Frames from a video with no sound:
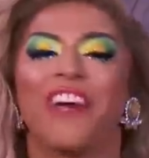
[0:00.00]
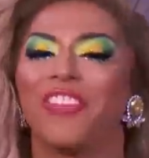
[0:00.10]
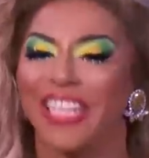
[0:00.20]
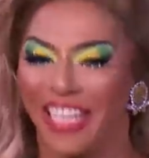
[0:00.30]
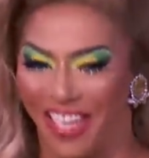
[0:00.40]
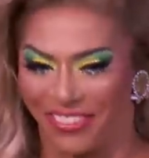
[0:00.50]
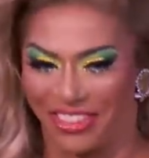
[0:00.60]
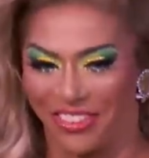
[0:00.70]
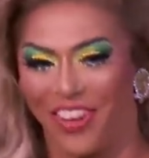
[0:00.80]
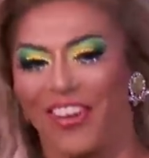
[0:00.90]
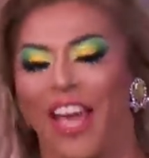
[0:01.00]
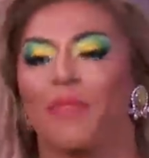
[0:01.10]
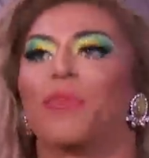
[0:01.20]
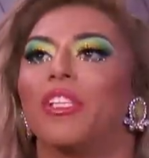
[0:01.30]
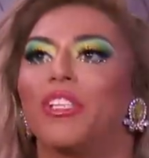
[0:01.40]
I would love to.
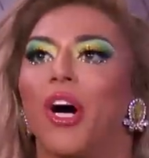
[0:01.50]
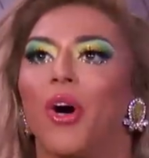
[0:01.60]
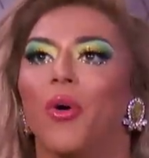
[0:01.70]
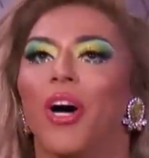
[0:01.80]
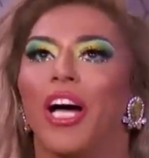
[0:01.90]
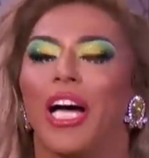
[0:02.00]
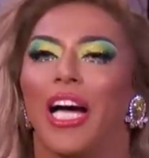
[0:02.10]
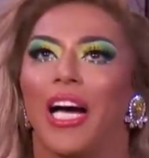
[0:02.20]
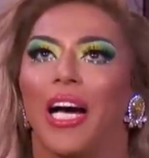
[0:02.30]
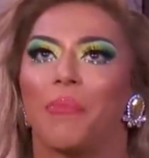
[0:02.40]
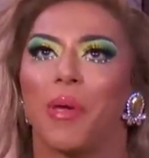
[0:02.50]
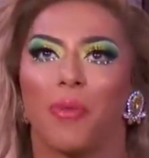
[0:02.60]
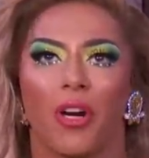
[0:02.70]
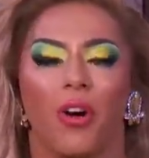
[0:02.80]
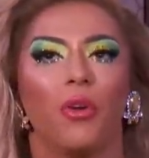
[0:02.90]
Okay, so uh,
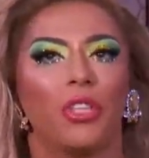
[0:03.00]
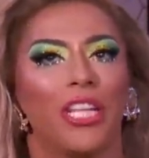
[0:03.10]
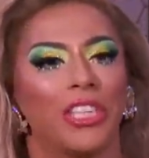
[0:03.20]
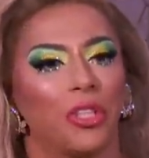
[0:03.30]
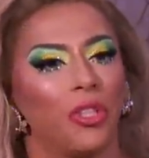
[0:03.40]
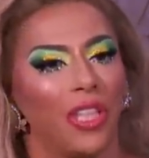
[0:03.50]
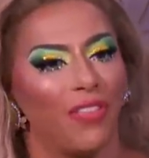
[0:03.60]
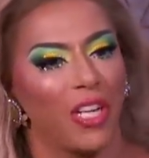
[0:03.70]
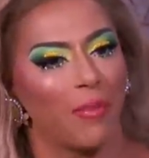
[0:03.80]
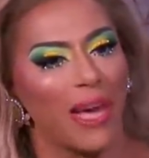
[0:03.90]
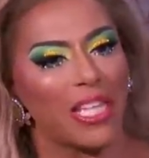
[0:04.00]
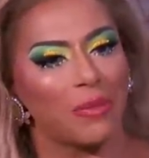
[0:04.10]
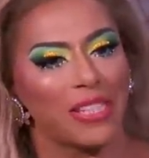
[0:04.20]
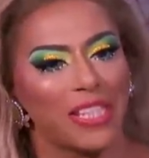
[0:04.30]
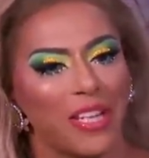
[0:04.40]
people go, oh, Shangela, you living in the
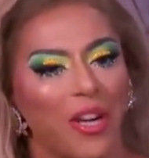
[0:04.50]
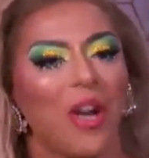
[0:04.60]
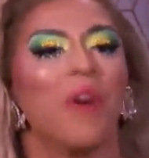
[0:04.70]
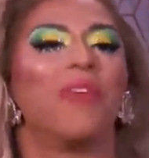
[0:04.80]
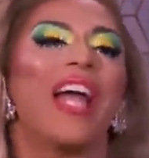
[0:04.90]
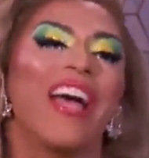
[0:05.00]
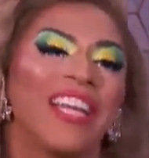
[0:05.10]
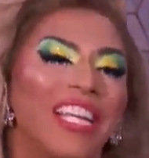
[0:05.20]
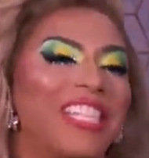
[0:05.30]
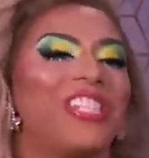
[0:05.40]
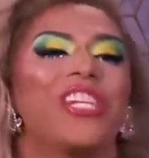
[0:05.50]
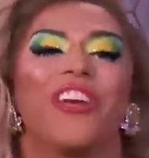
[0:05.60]
basement still? But I gotta, it's